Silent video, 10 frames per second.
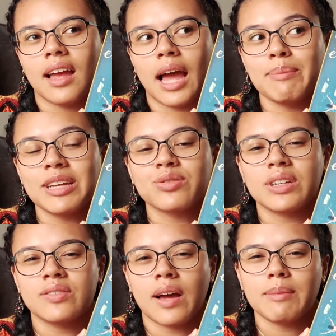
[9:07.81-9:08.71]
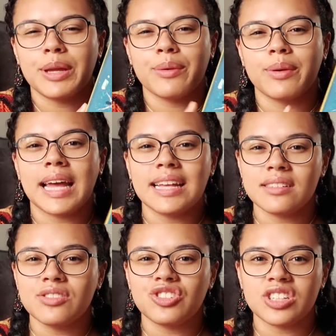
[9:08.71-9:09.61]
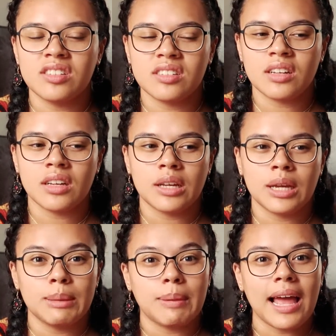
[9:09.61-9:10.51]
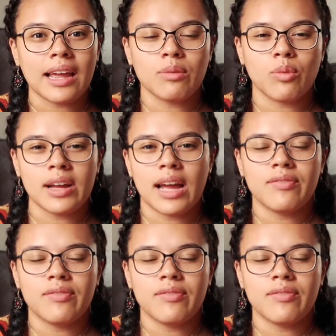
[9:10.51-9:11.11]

a mixed race family who isn't just black and white.